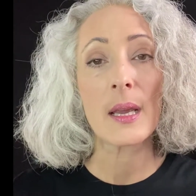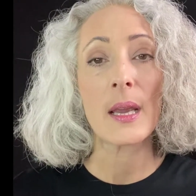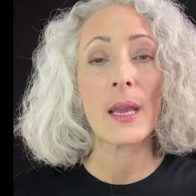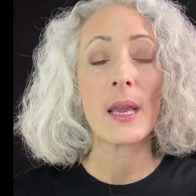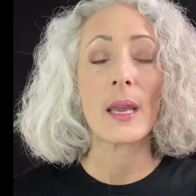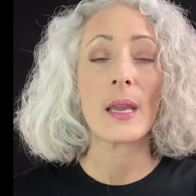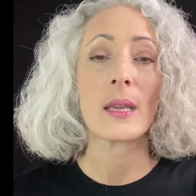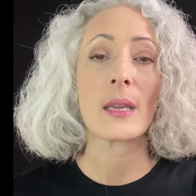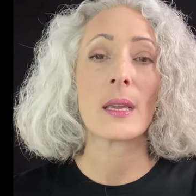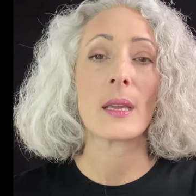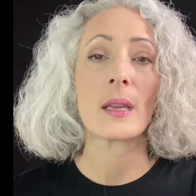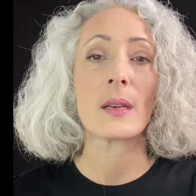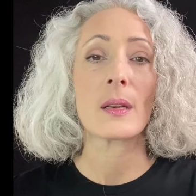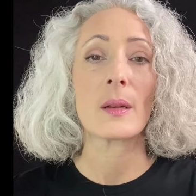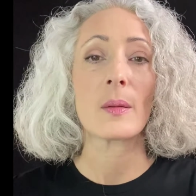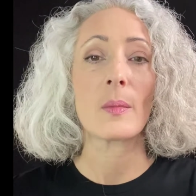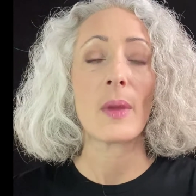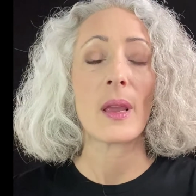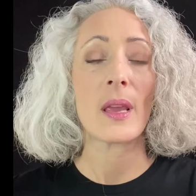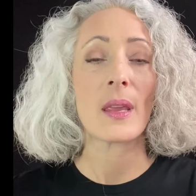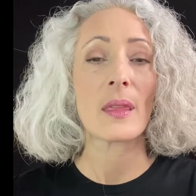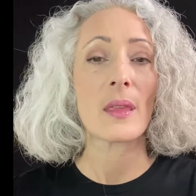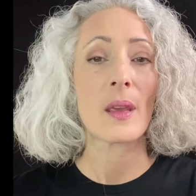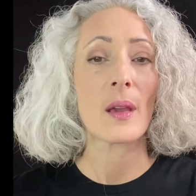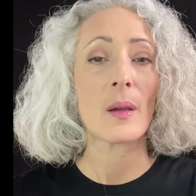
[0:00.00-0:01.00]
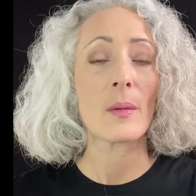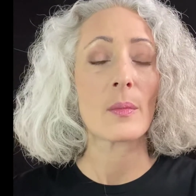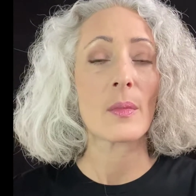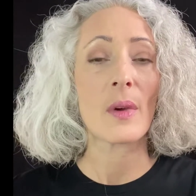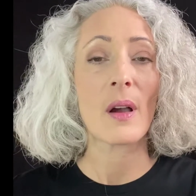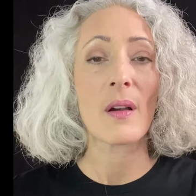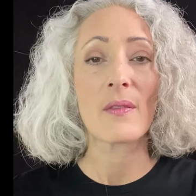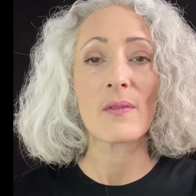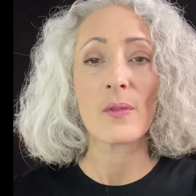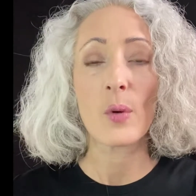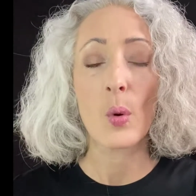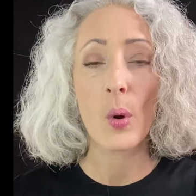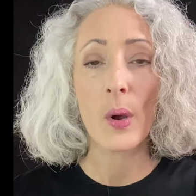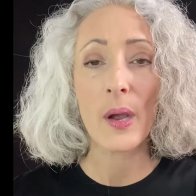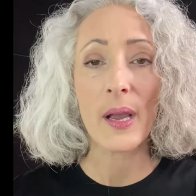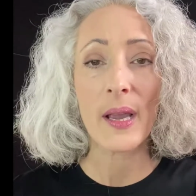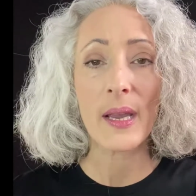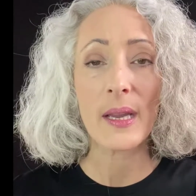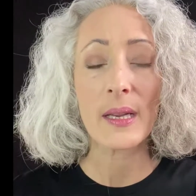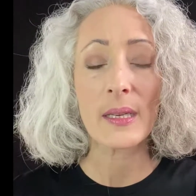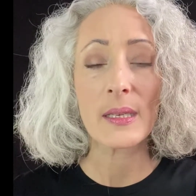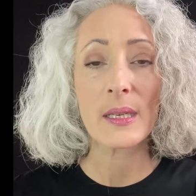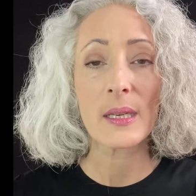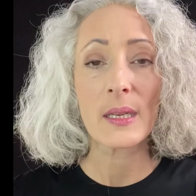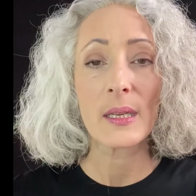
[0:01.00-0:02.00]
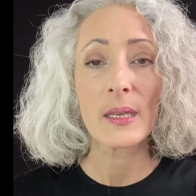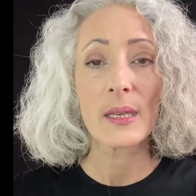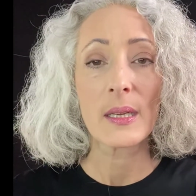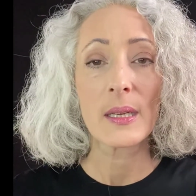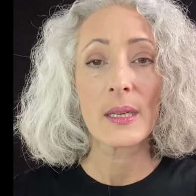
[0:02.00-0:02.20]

It can make them avoid.